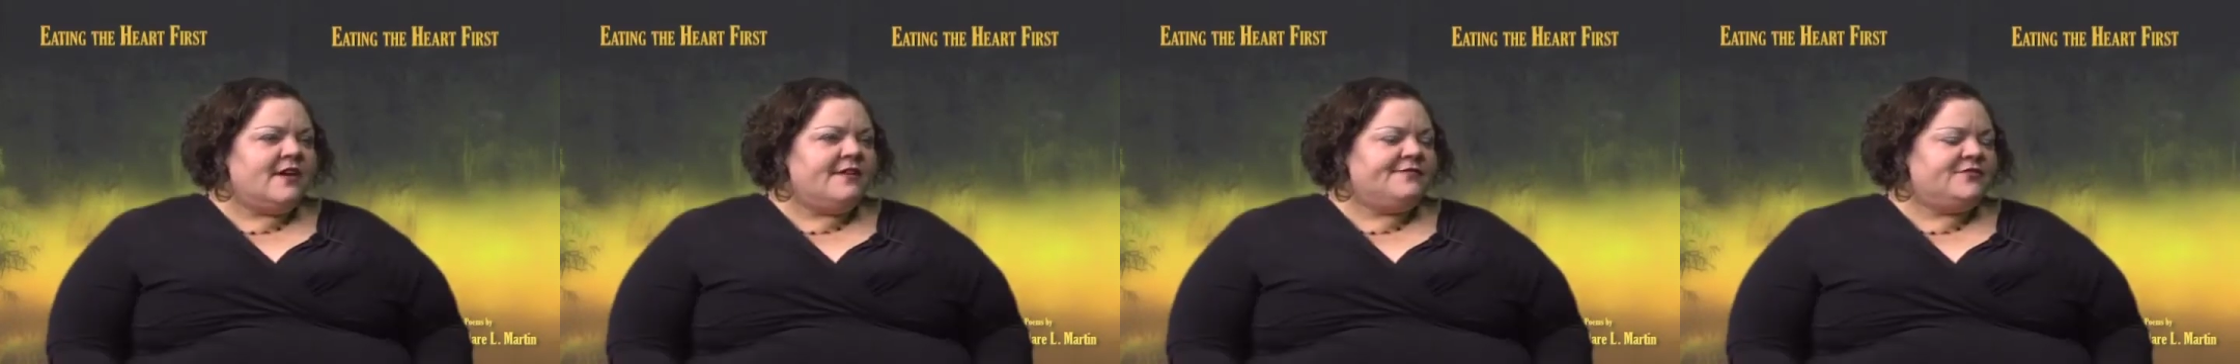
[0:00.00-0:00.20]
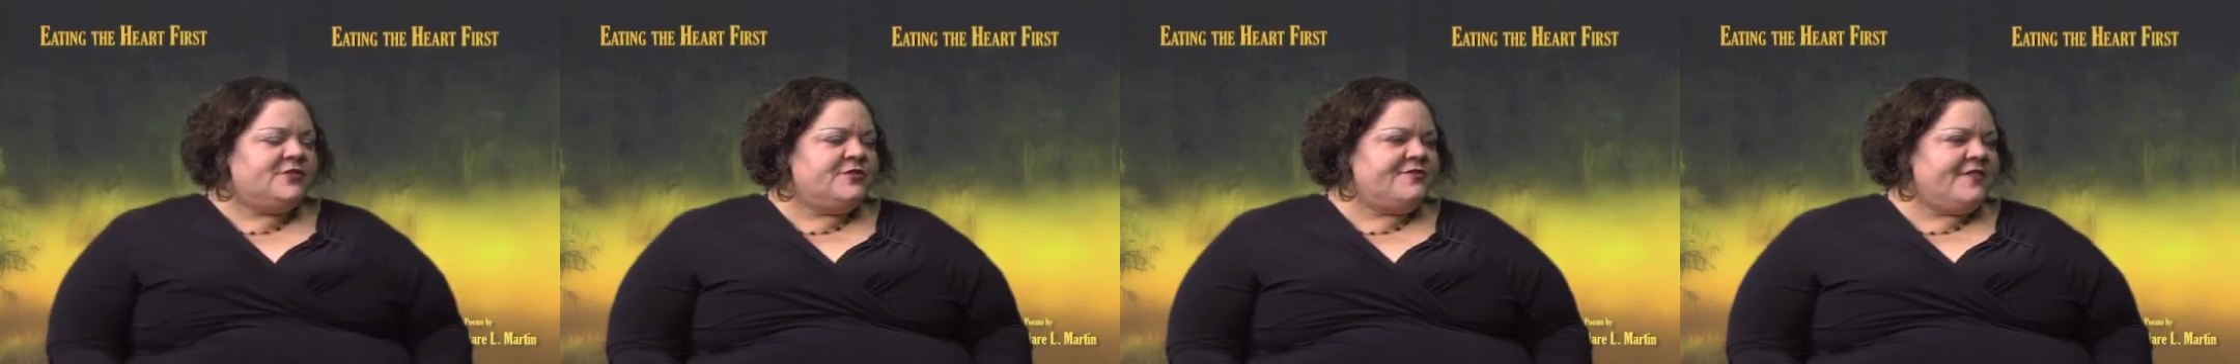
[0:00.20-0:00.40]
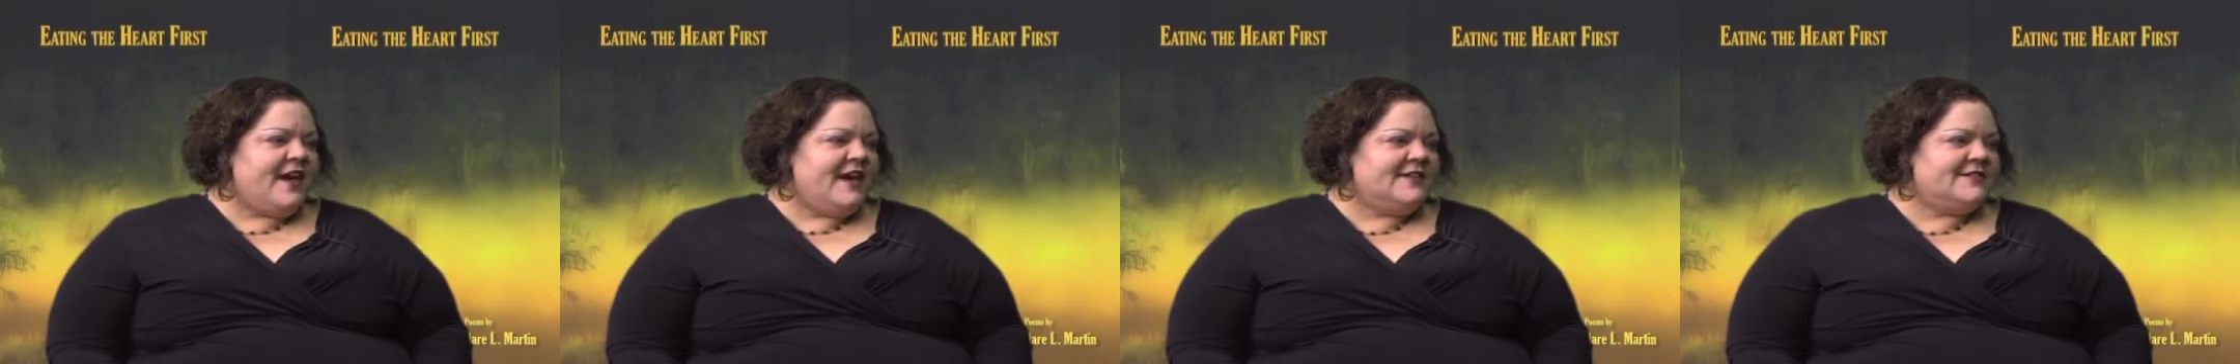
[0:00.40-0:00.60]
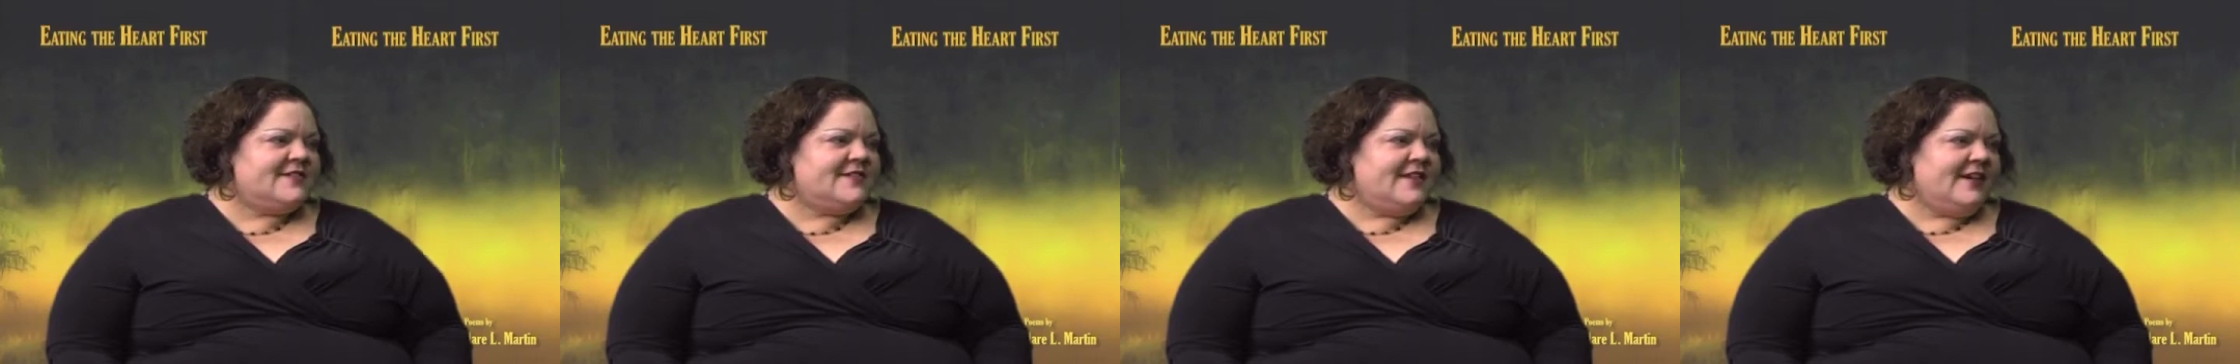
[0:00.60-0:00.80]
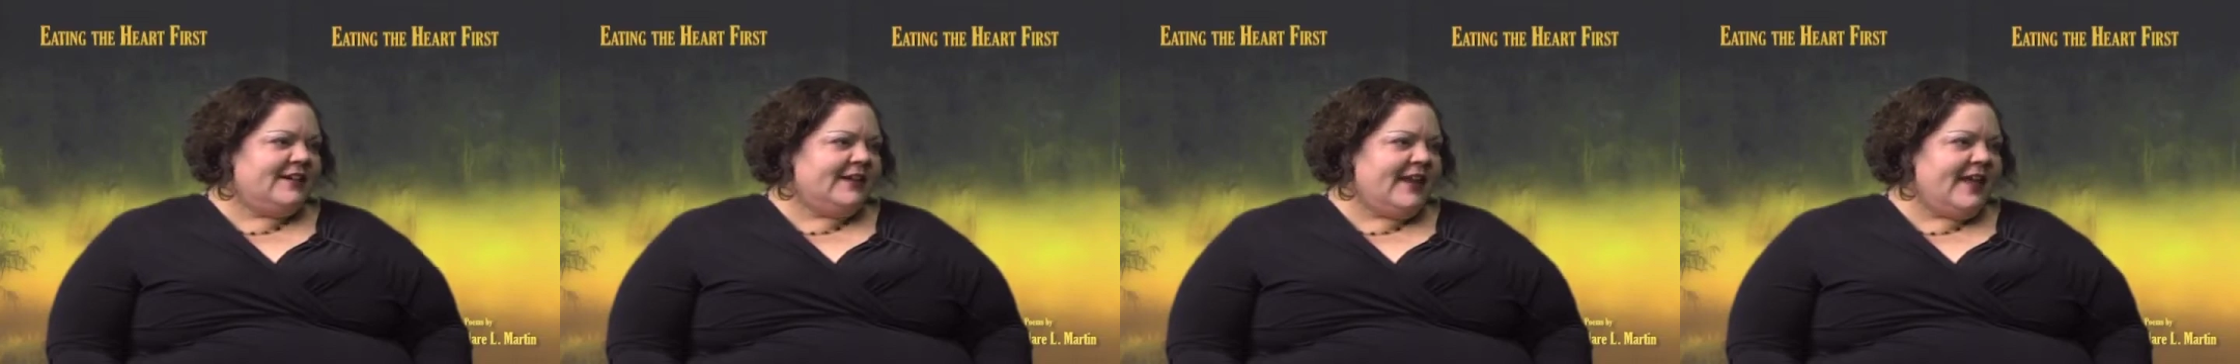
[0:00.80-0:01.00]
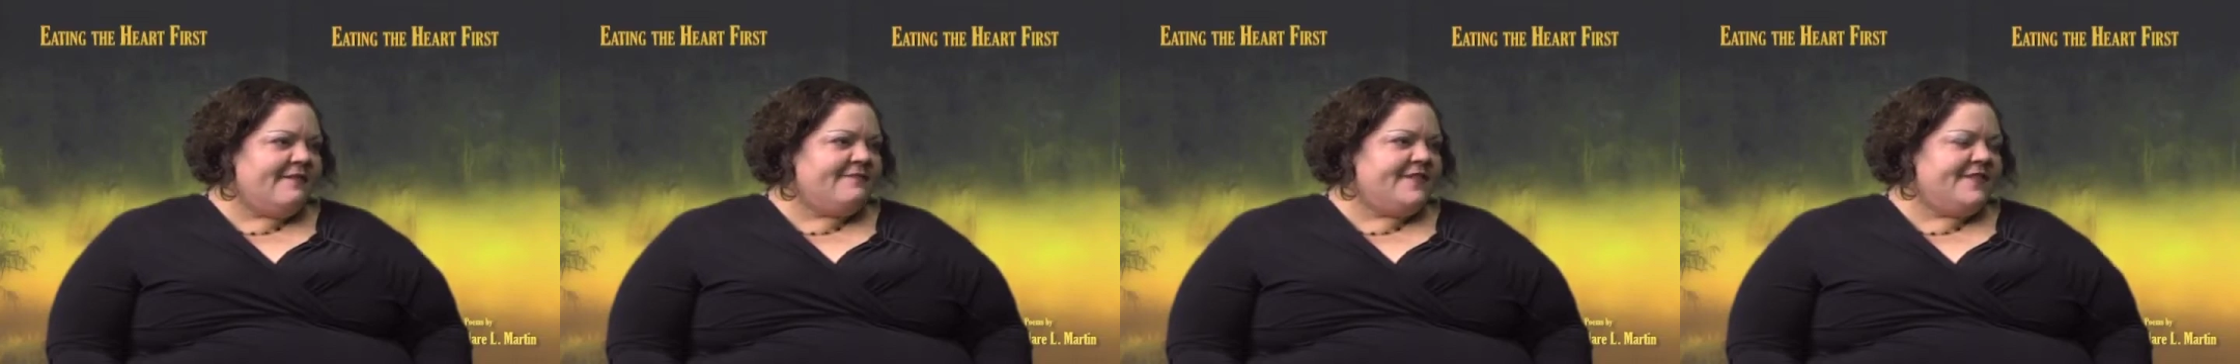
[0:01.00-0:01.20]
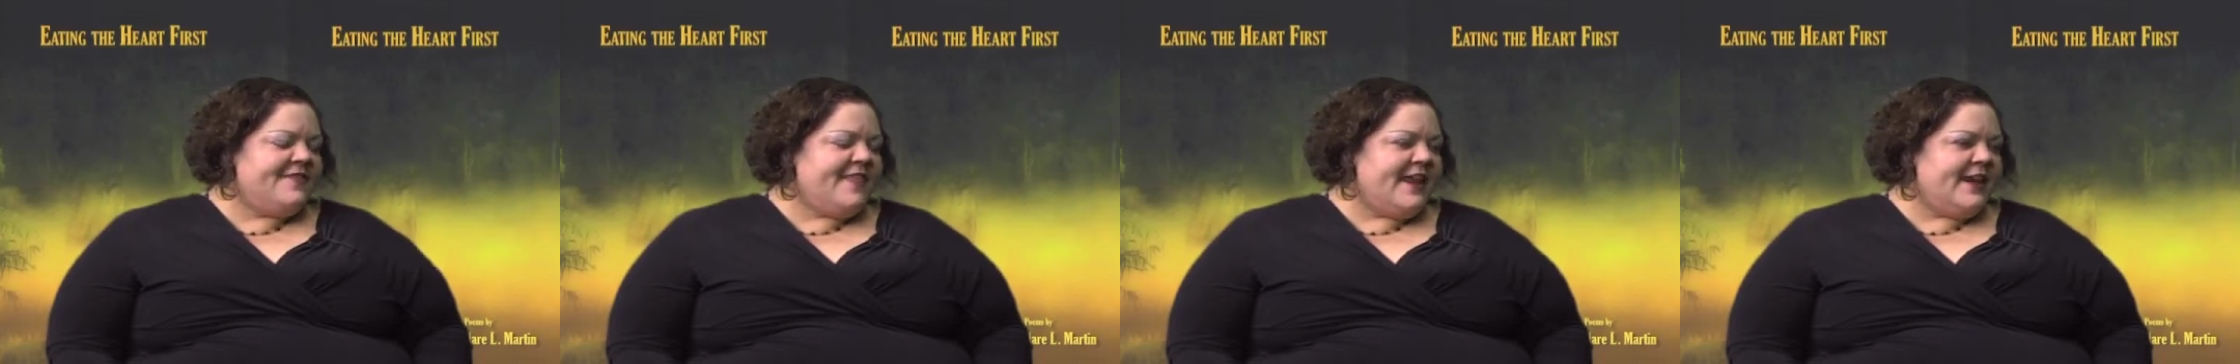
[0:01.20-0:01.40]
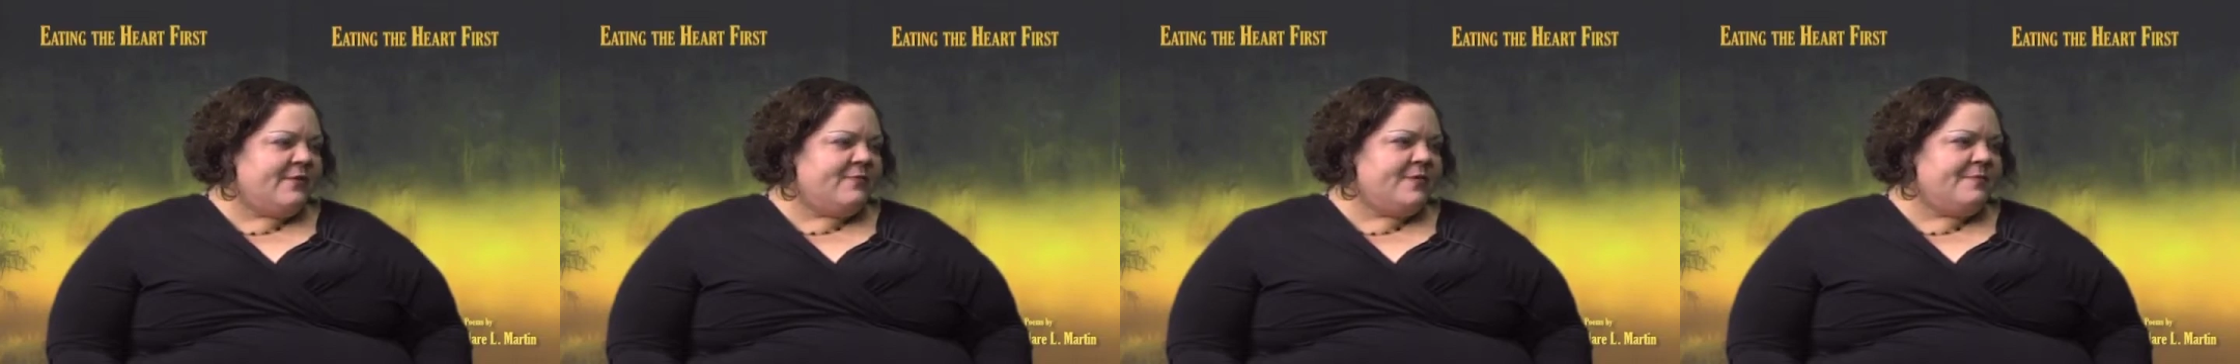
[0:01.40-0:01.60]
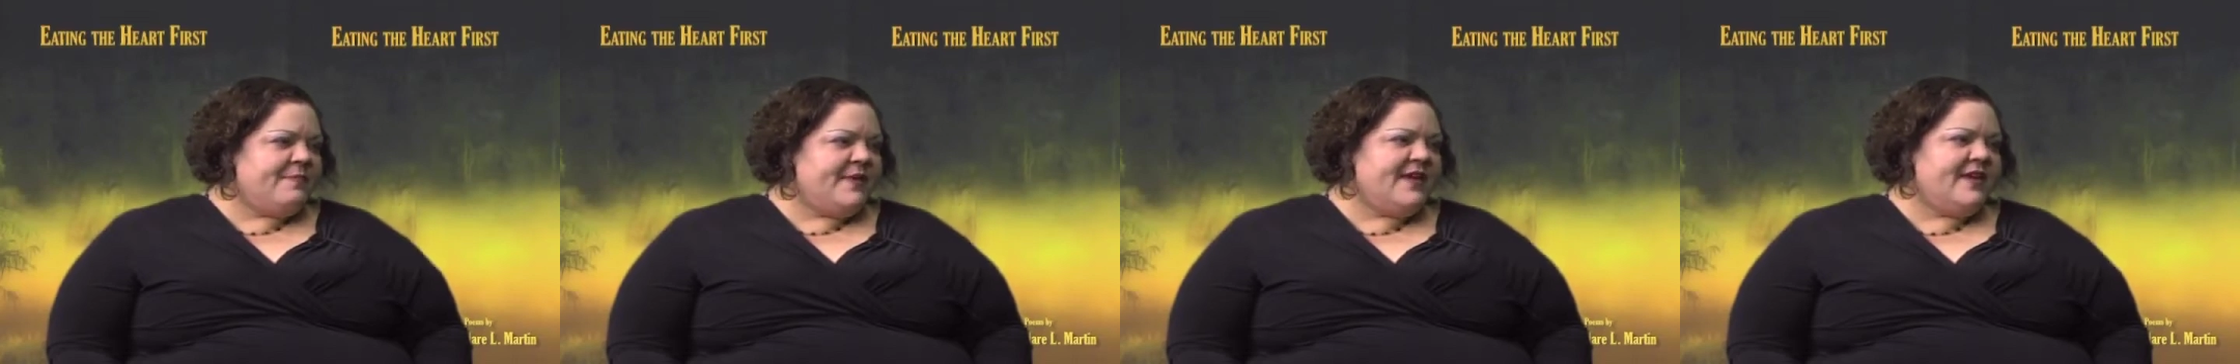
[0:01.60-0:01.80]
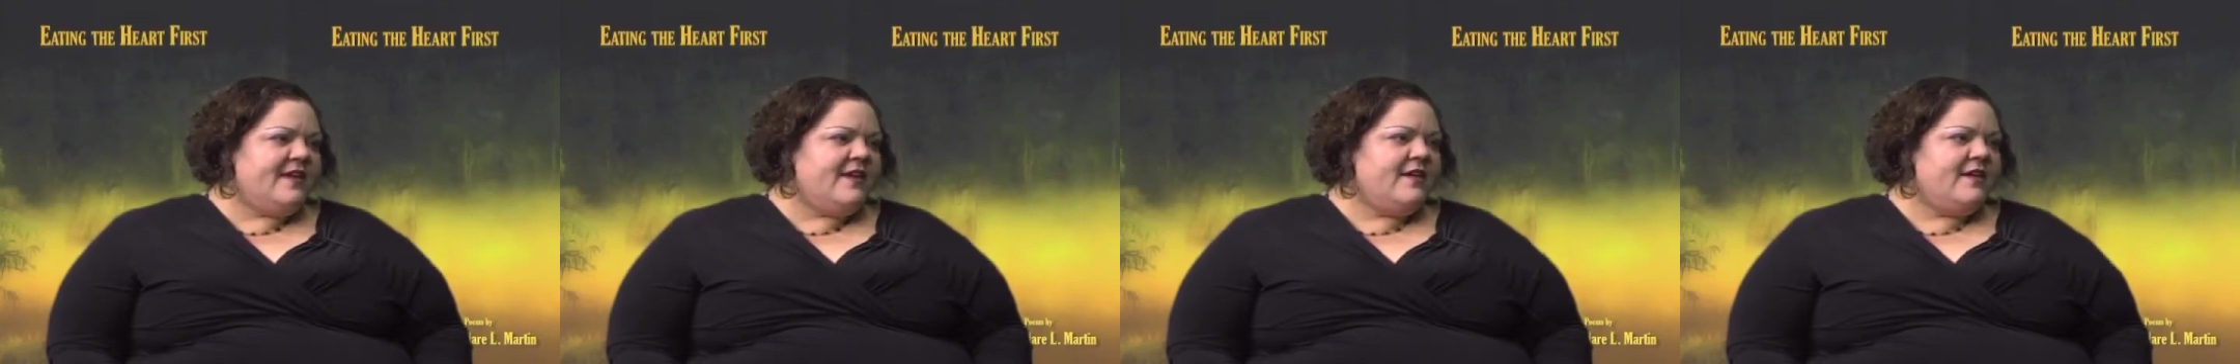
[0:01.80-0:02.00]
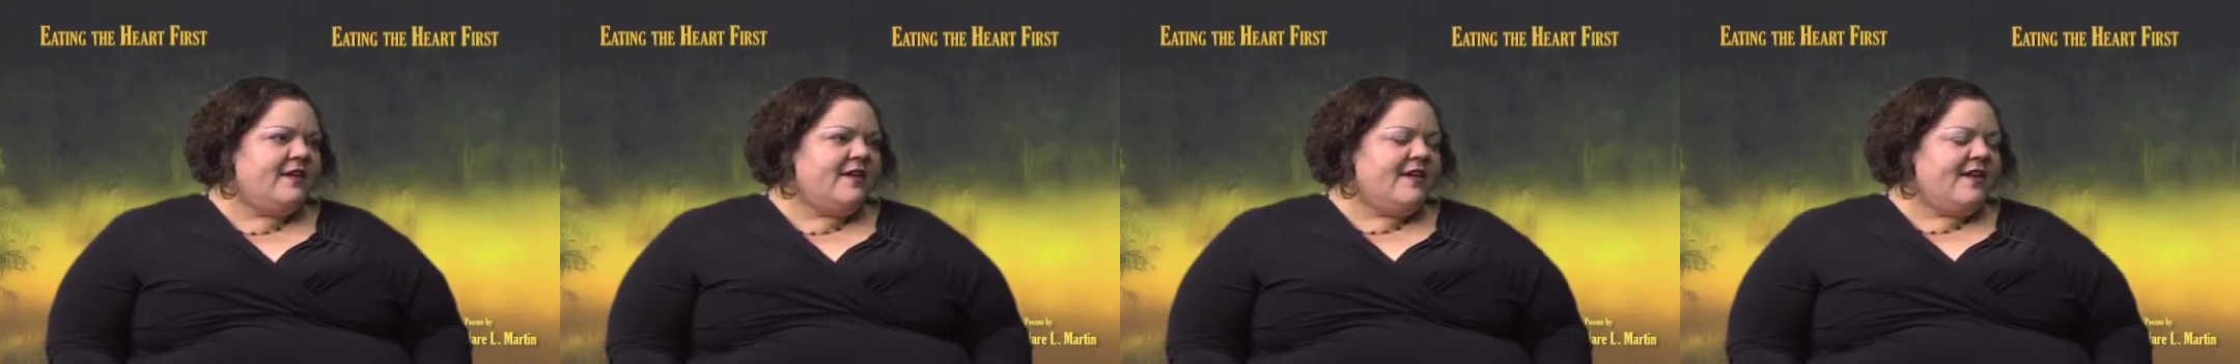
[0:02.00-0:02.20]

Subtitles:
of 2011 that it would be